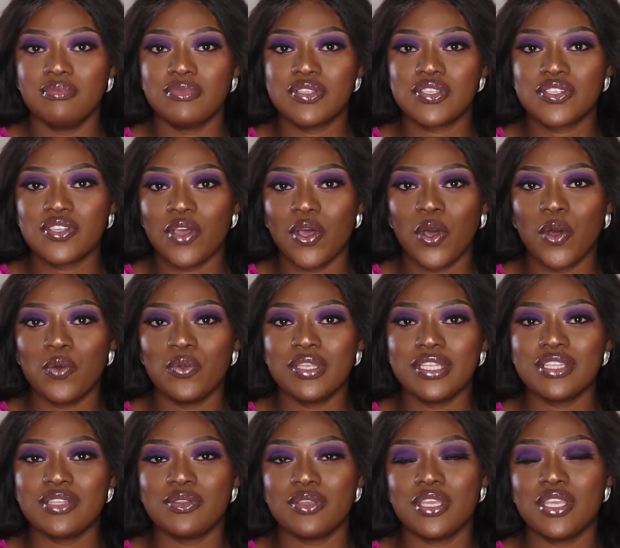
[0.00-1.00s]
So
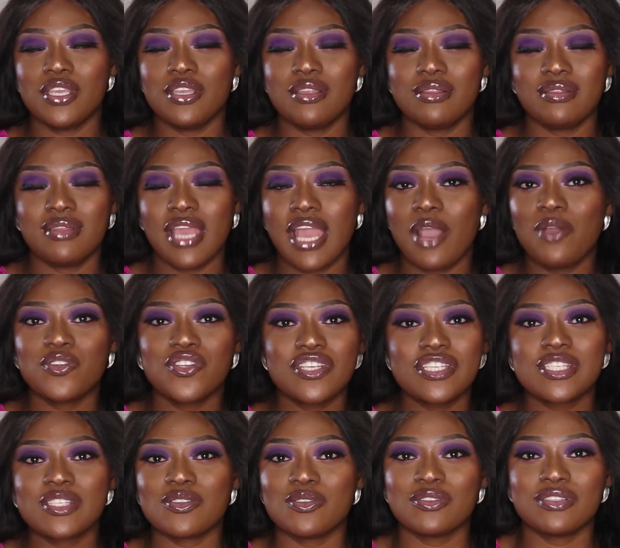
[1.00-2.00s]
there are
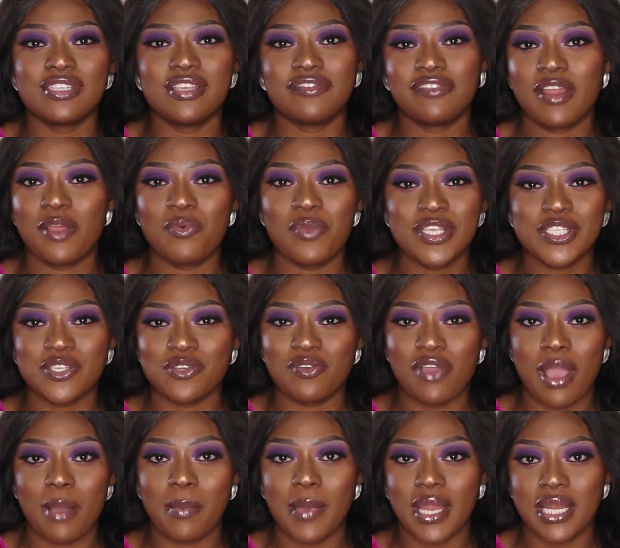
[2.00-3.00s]
just different ways to go
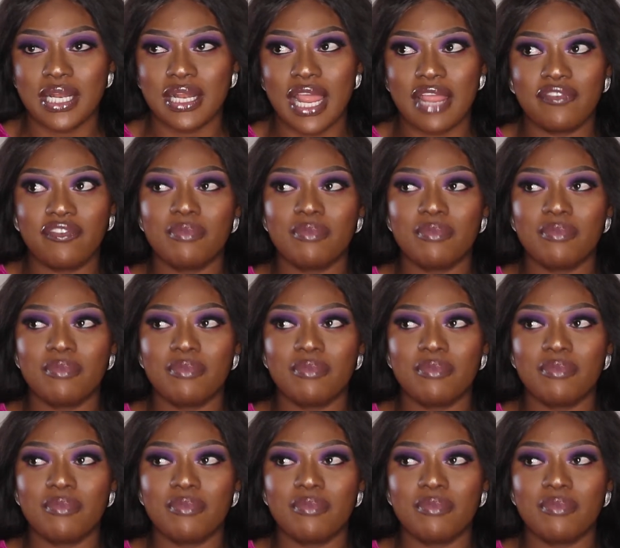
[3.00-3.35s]
about it.